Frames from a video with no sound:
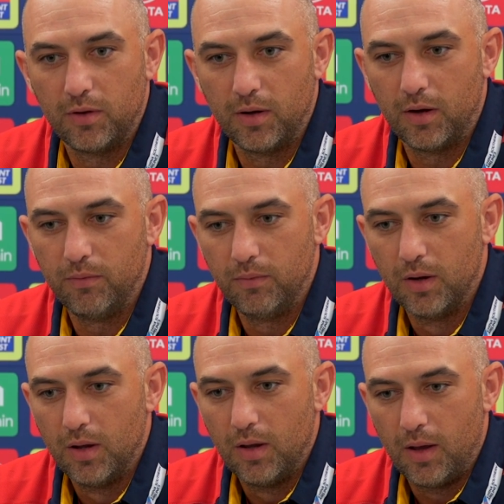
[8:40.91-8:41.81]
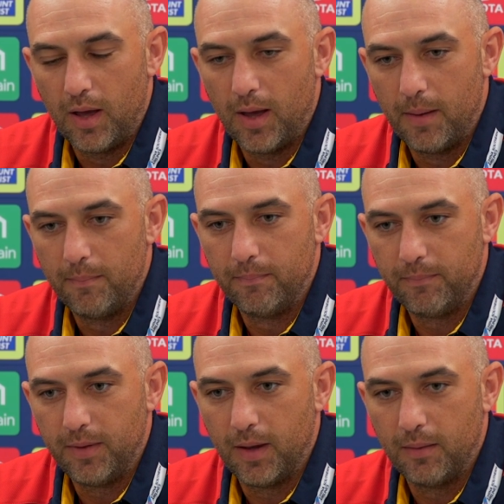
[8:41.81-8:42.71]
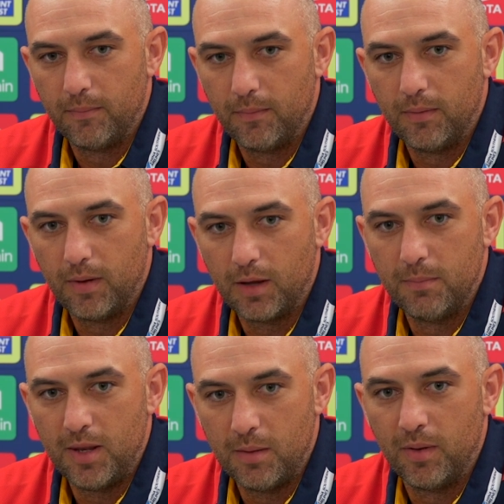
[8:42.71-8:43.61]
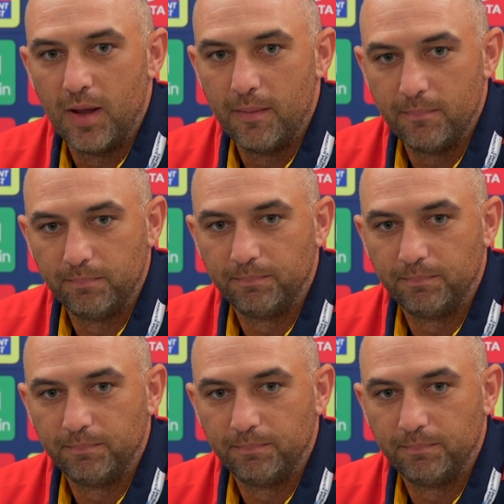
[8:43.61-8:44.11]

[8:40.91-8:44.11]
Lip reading: And I commend them on that.